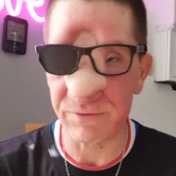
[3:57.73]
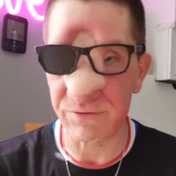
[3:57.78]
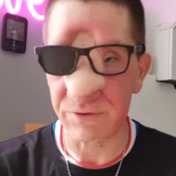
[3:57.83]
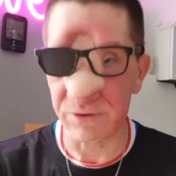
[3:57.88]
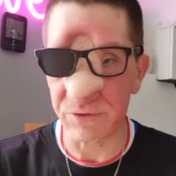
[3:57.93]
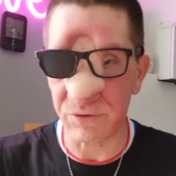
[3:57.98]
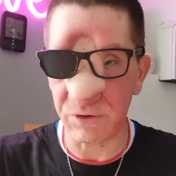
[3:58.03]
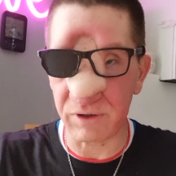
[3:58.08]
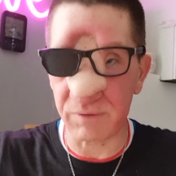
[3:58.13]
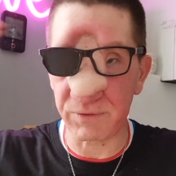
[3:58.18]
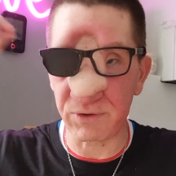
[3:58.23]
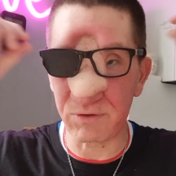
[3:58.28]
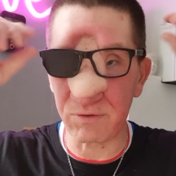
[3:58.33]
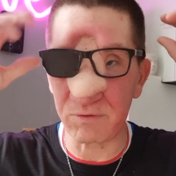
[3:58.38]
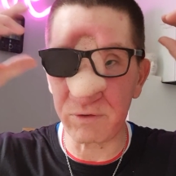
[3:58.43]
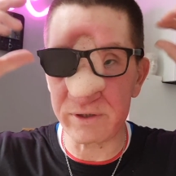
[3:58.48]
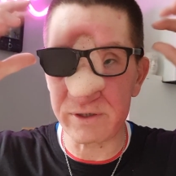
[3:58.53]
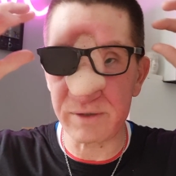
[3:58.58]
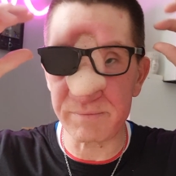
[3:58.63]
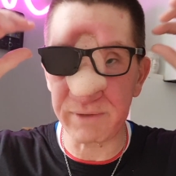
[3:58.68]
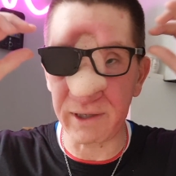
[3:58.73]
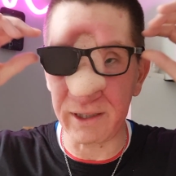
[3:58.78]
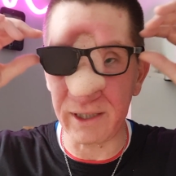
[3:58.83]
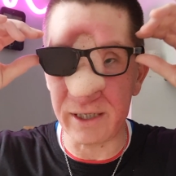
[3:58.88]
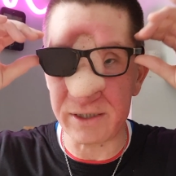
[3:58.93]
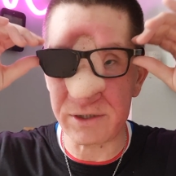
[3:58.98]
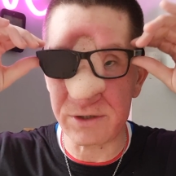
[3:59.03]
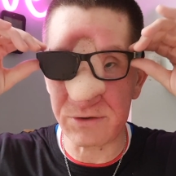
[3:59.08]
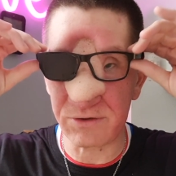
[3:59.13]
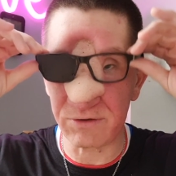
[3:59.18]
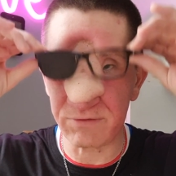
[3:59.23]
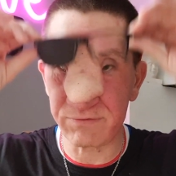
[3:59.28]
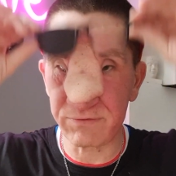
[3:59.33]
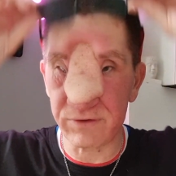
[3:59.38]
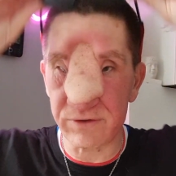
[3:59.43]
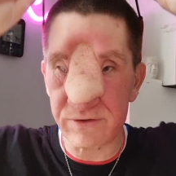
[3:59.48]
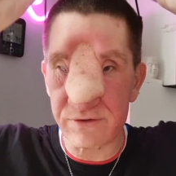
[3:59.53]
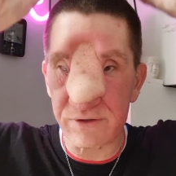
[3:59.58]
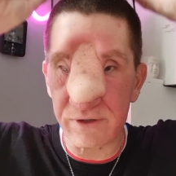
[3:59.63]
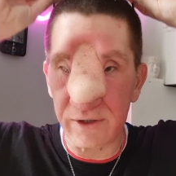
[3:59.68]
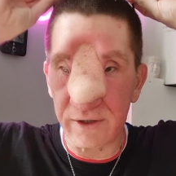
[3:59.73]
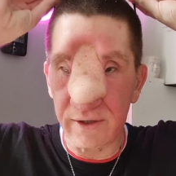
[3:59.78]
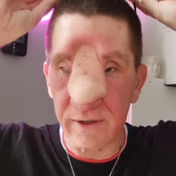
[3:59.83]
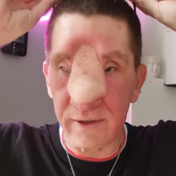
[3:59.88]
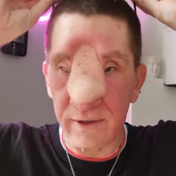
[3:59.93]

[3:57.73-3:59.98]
So I'm talking about, I'm going to take my glasses off because